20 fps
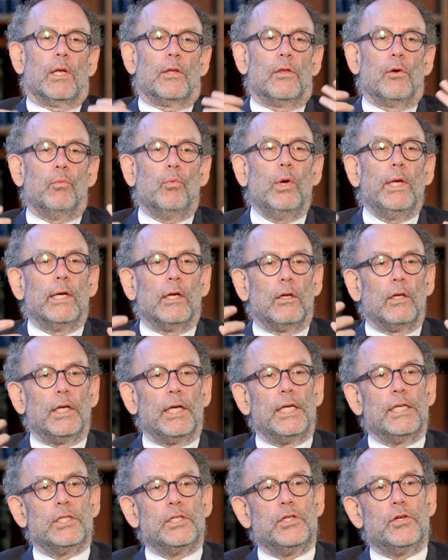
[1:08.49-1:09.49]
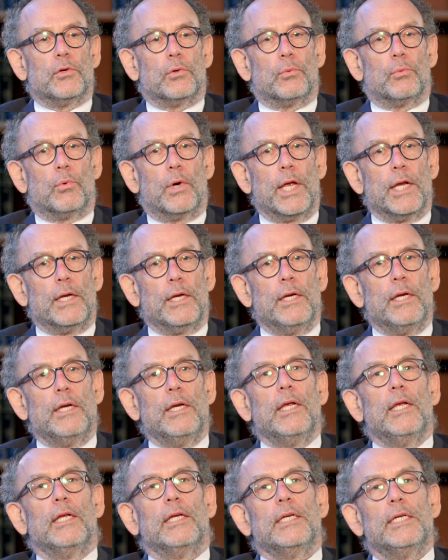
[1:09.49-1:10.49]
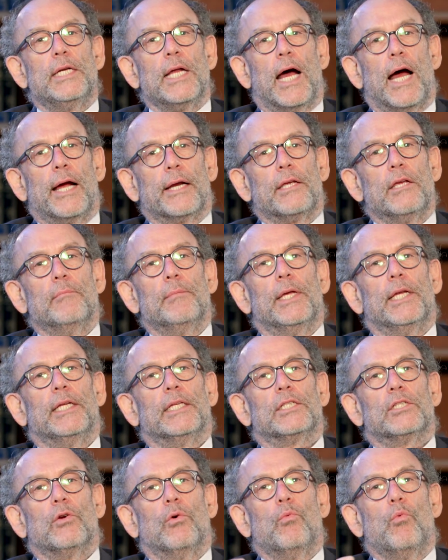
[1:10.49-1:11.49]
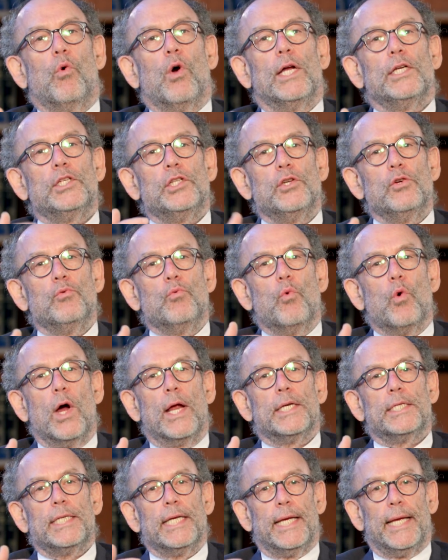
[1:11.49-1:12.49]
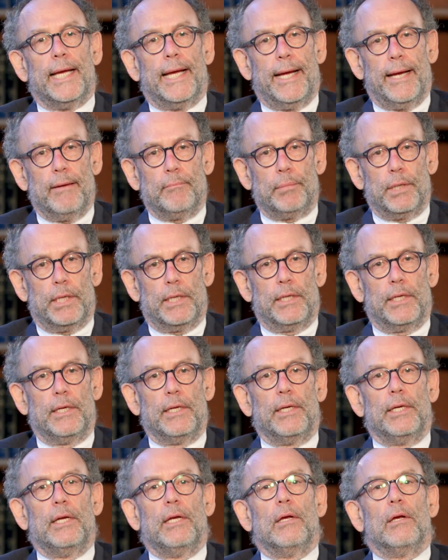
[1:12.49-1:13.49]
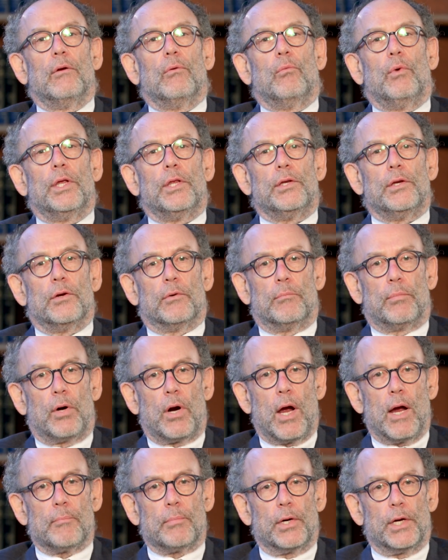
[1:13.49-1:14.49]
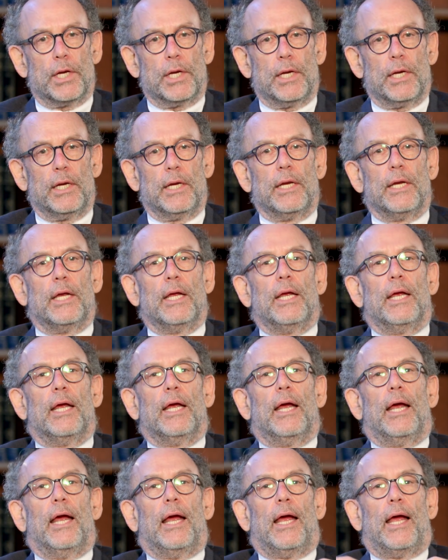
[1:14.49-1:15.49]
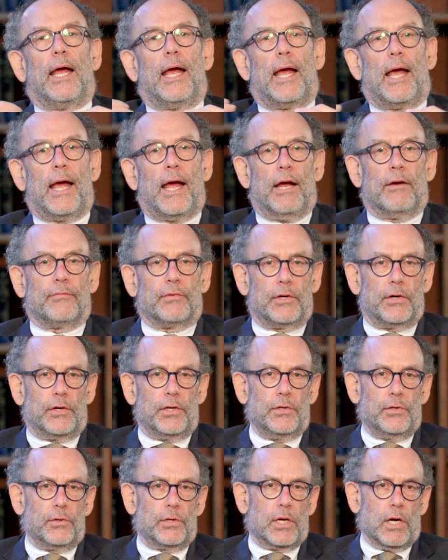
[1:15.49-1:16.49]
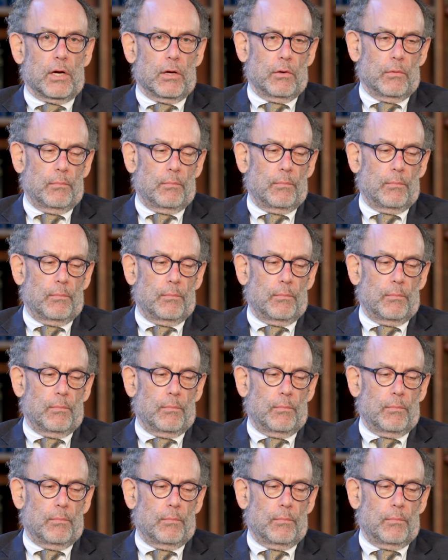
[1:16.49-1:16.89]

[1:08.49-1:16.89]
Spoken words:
The will is your written document as to what you want to happen with your property after you go.